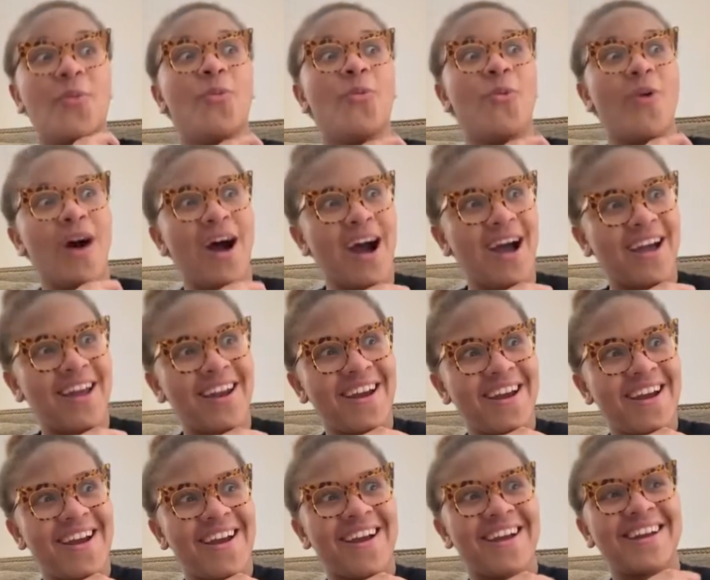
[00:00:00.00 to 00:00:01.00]
Water!
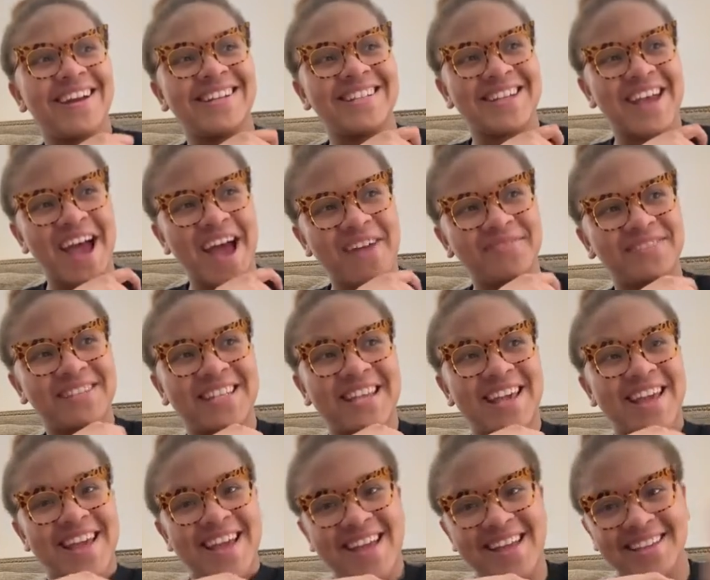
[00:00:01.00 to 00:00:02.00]
Good job,
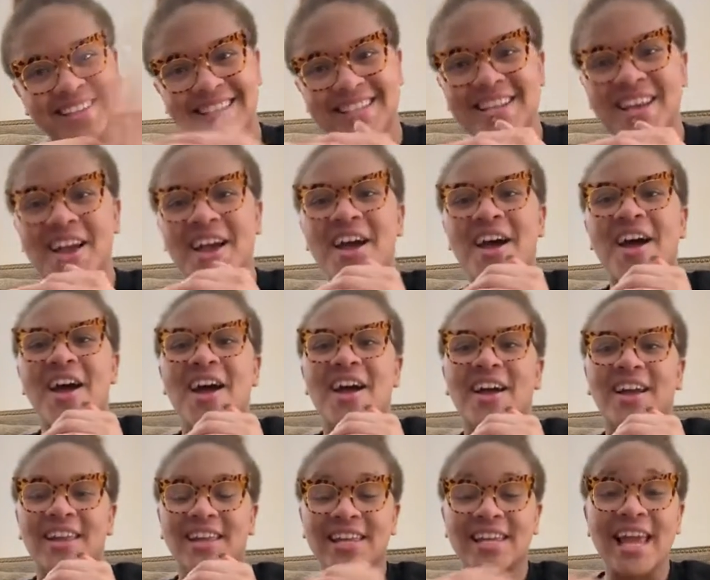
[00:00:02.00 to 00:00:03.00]

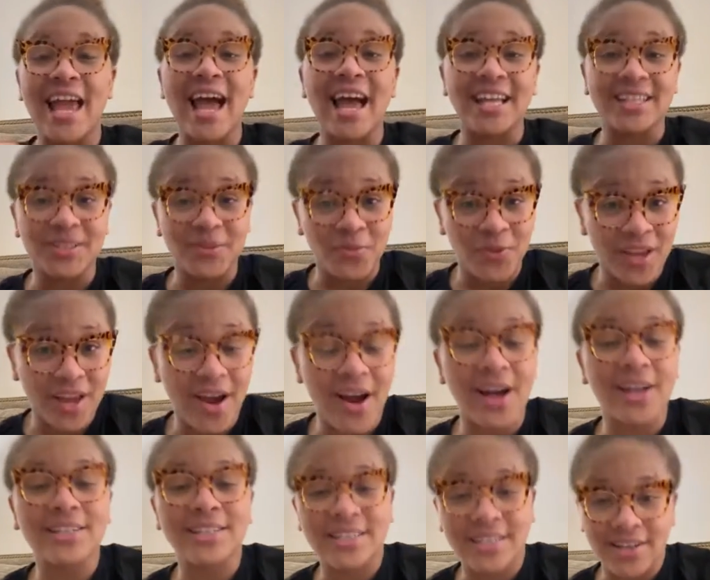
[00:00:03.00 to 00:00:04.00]
sis! Yes, we
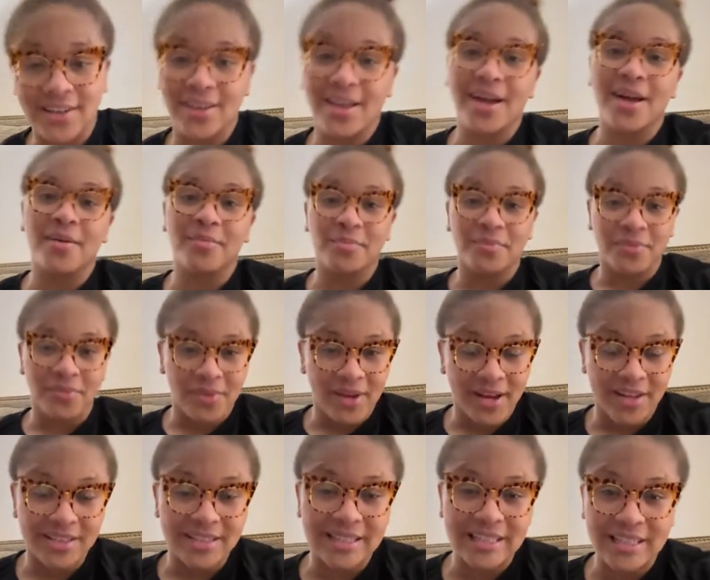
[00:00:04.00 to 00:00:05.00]
are still up.
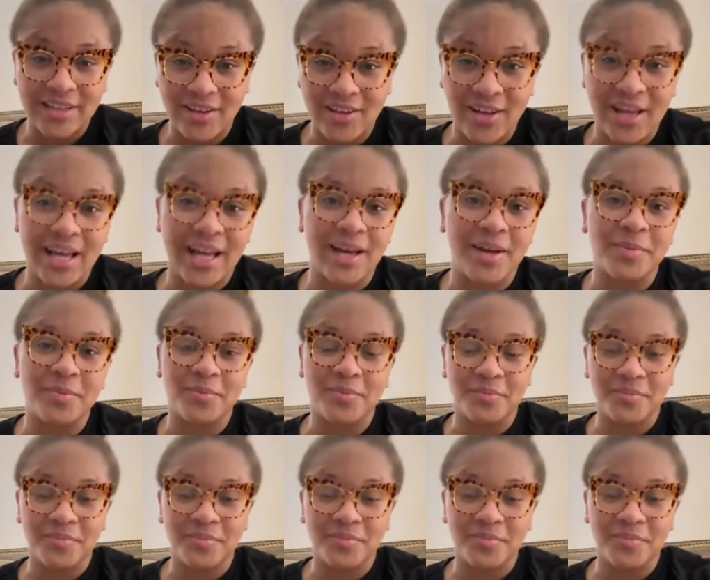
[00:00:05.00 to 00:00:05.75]
We are still up.